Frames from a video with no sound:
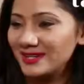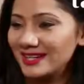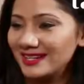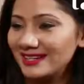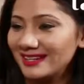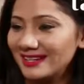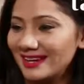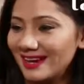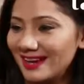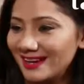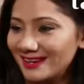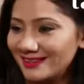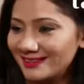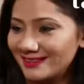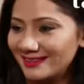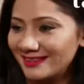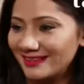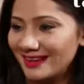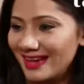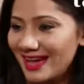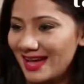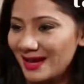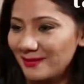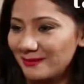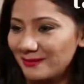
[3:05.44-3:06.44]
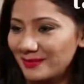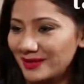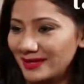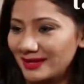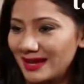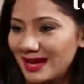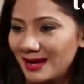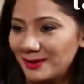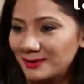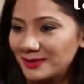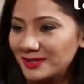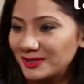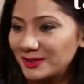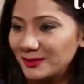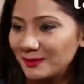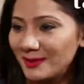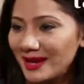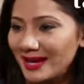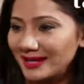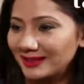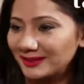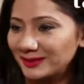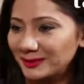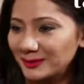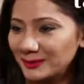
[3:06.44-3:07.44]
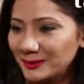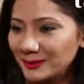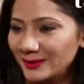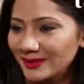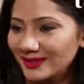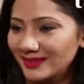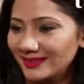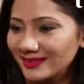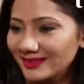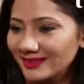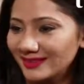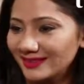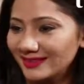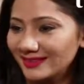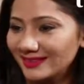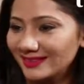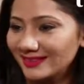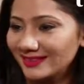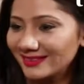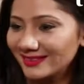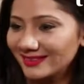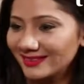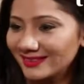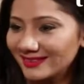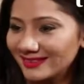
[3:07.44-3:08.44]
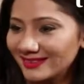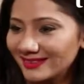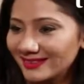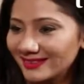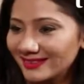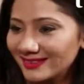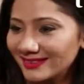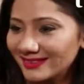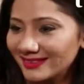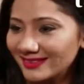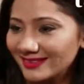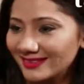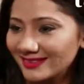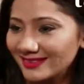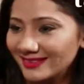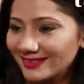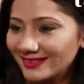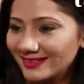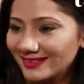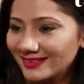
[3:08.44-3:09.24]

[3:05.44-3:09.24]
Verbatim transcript: did Laal Rang happen? How did you bag the role? Uh,